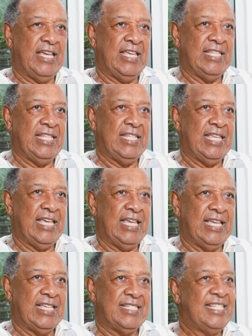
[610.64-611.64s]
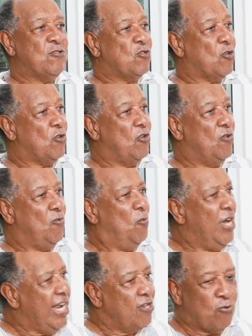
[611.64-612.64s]
And then six o'clock,
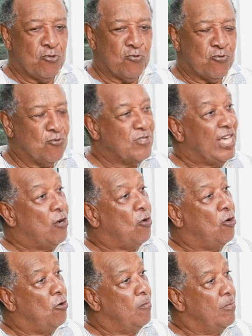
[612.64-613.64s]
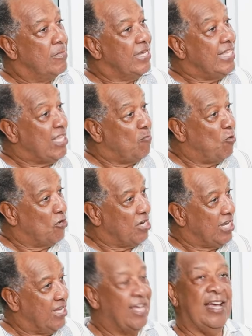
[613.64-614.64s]
what I go to do then home, in the
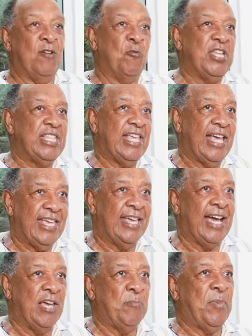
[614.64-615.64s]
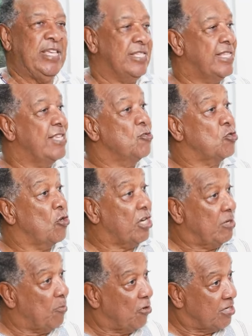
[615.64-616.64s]
morning. I went there and I played 10
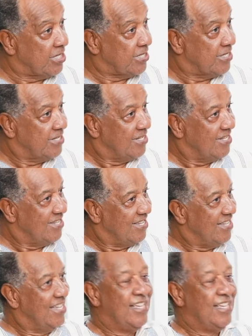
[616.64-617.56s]
soccer balls. Okay.